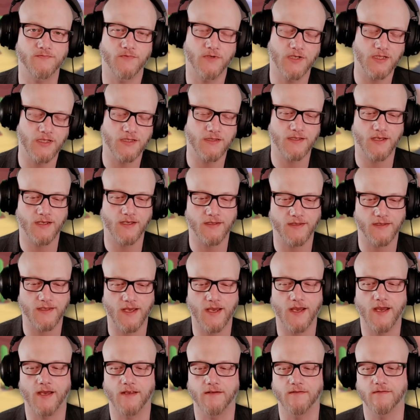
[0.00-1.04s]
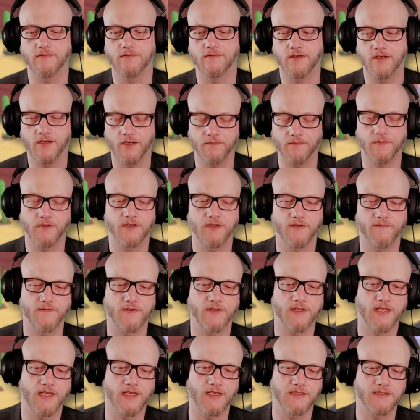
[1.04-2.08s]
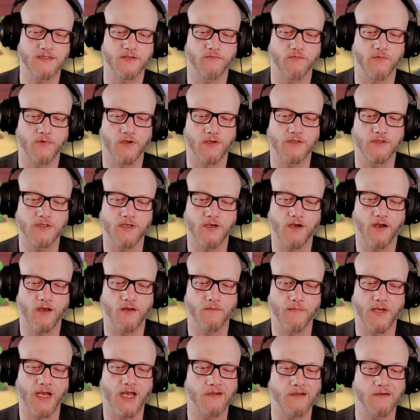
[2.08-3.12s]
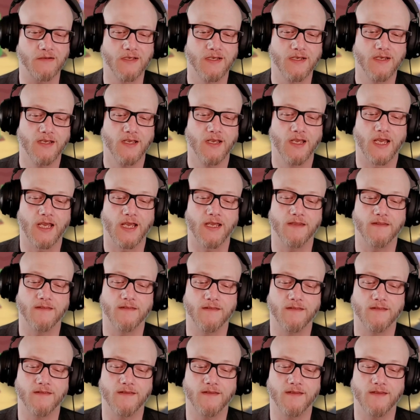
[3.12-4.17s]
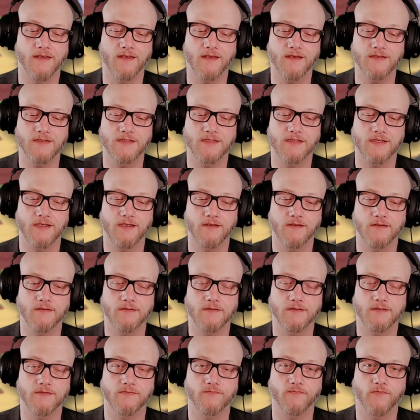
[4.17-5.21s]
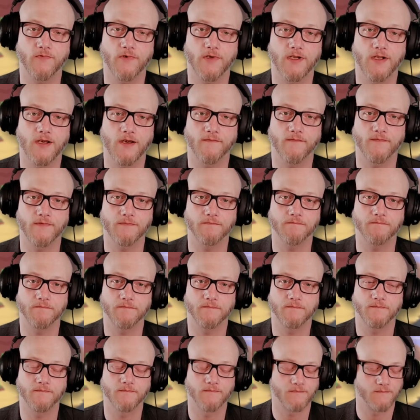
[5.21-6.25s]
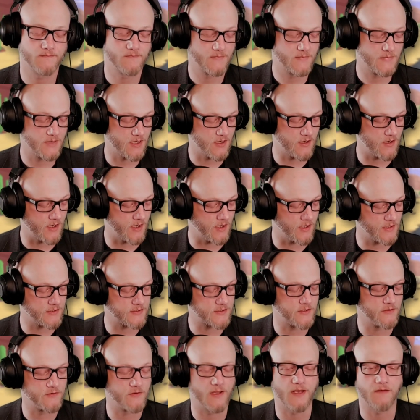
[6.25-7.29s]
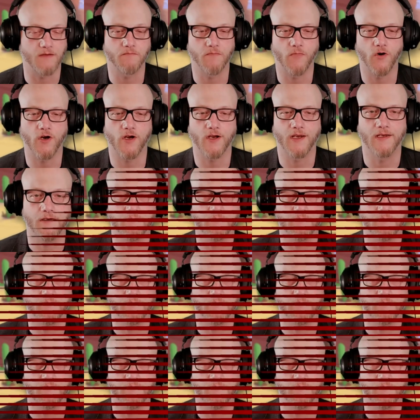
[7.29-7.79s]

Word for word: What do you think of that? A couple of different things that we're going to talk about, and this is one of them. Alright, let's go to that market.